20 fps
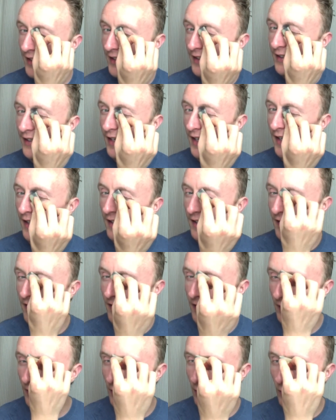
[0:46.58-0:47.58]
in there
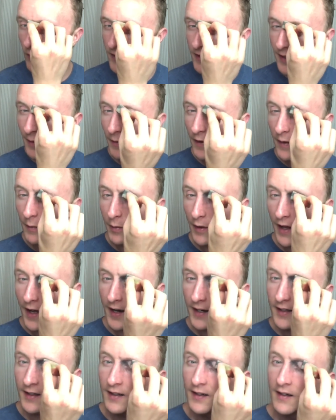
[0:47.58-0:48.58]
with some of the
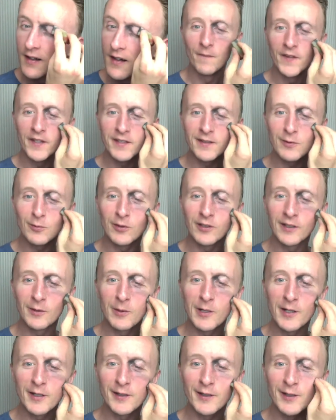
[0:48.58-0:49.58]
black. This is really
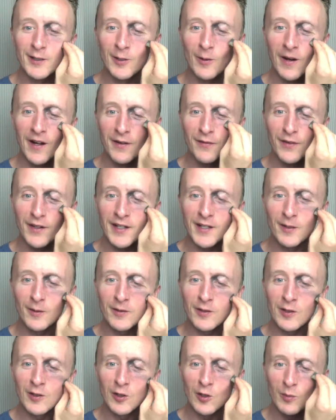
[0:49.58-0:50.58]
weird to do on video
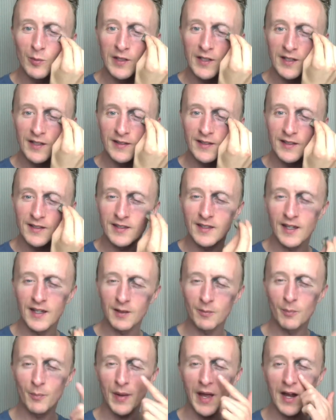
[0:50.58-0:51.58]
too, because it's
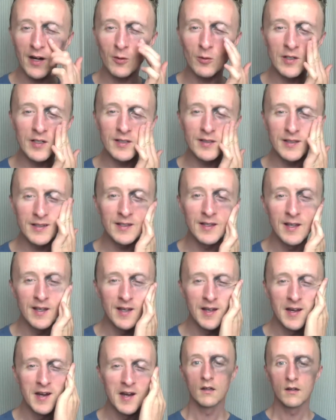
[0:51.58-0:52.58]
like backwards.
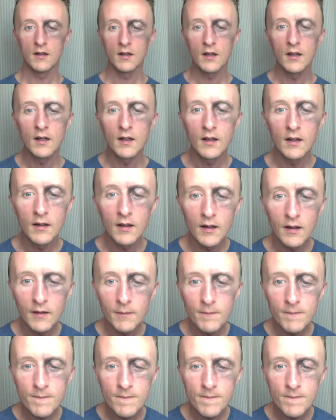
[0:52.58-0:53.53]
Uh,